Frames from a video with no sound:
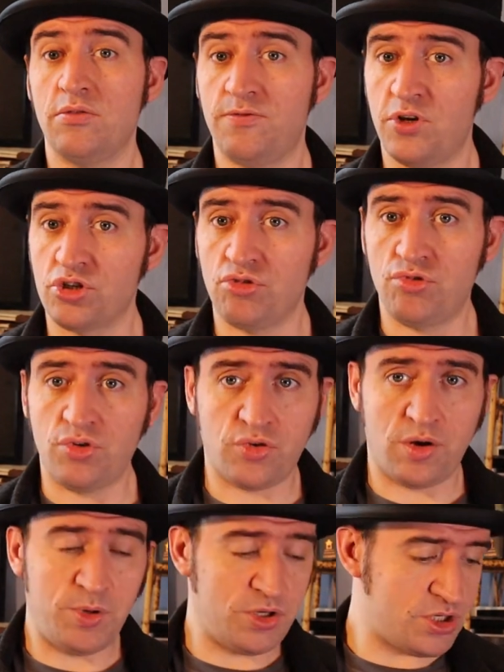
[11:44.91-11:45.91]
first
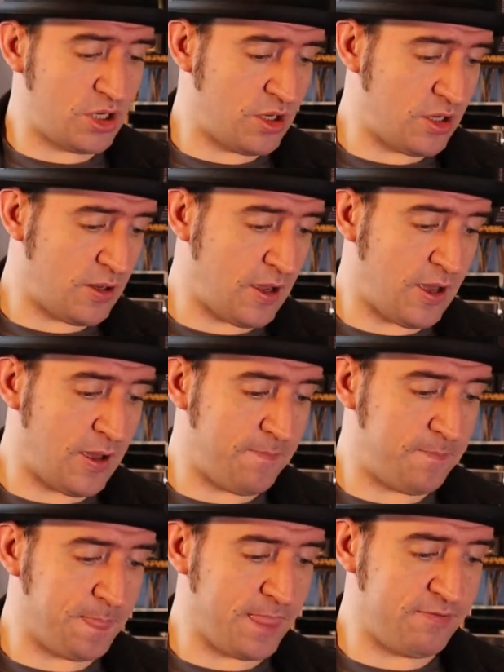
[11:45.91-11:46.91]
contributor,
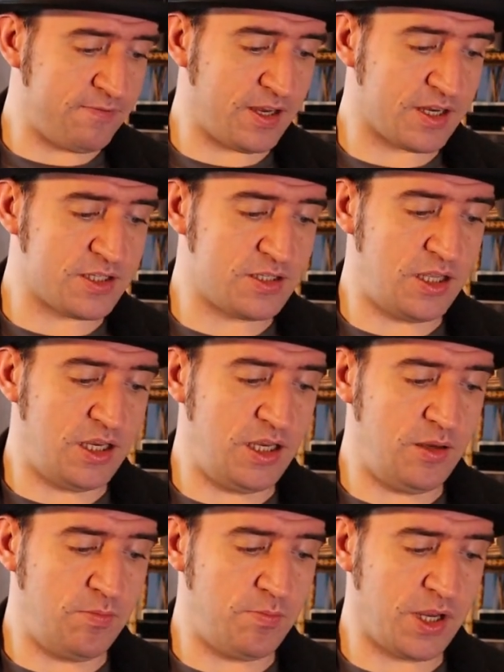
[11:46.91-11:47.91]
fixed
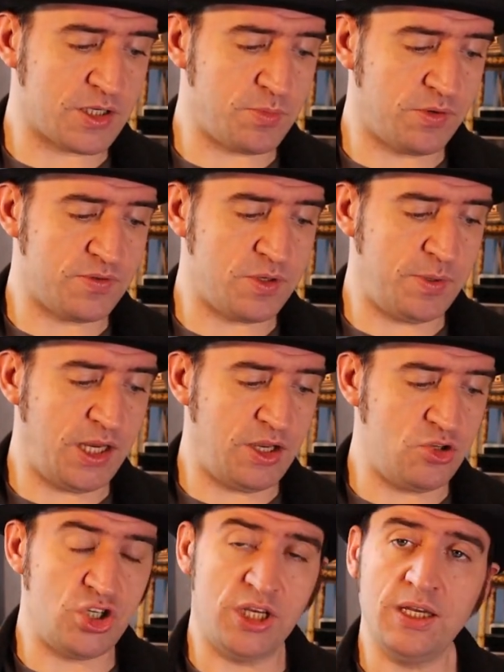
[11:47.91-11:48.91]
the pixbuff to
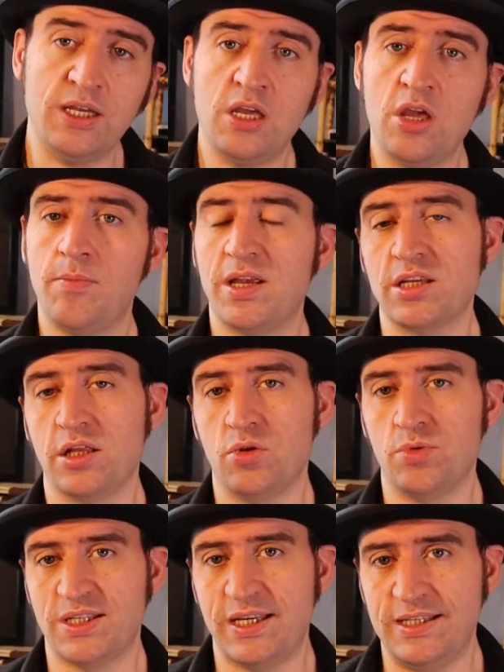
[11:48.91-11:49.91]
PNG.
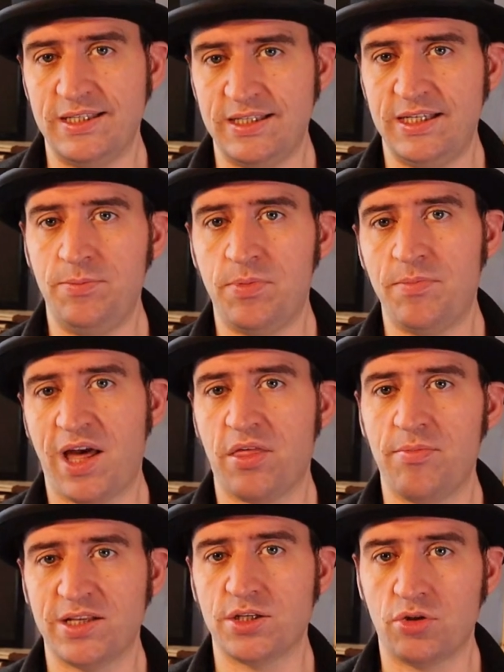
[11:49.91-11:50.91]
Basically, there was a deep
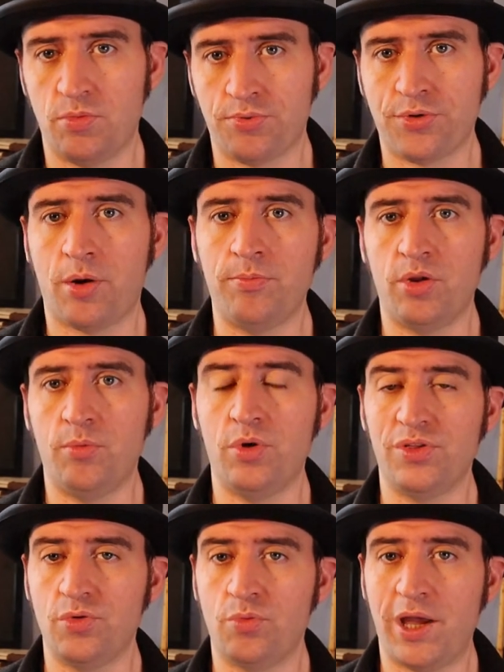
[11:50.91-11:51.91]
mathematical
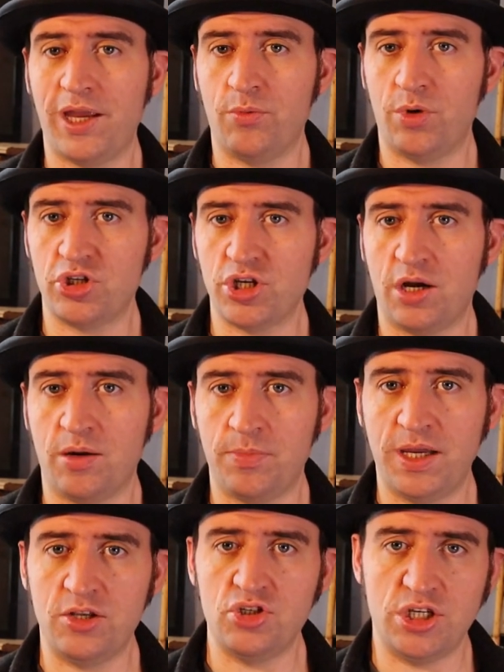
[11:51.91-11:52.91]
problem with the way in which our
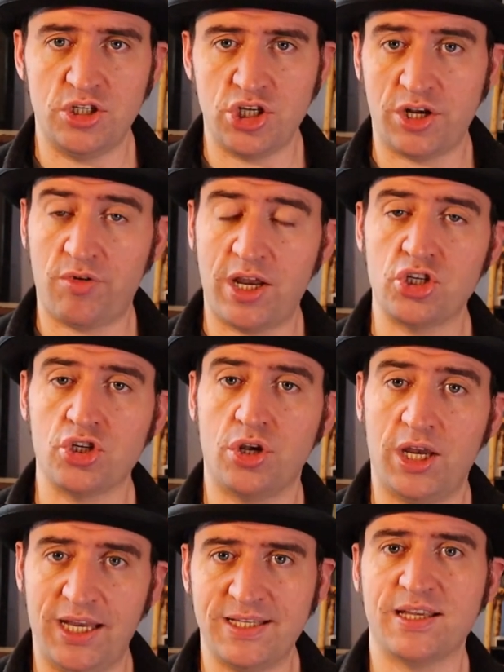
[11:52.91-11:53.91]
PNG
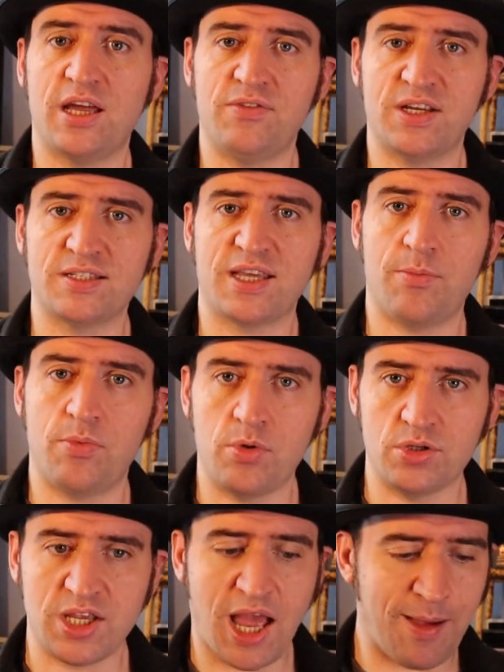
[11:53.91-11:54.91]
generation inside of
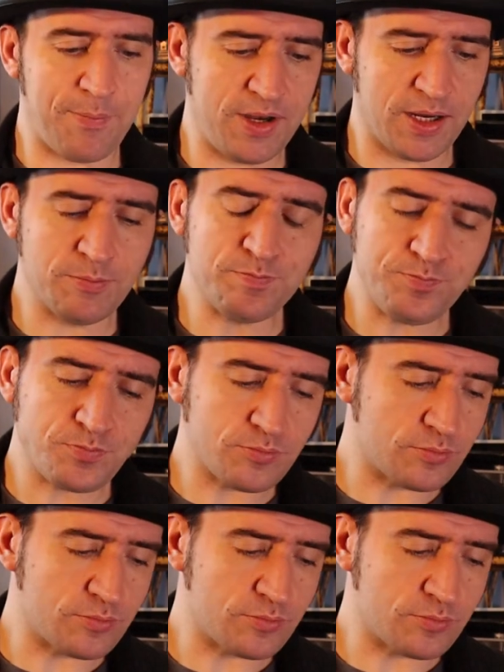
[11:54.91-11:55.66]
Inkscape was happening.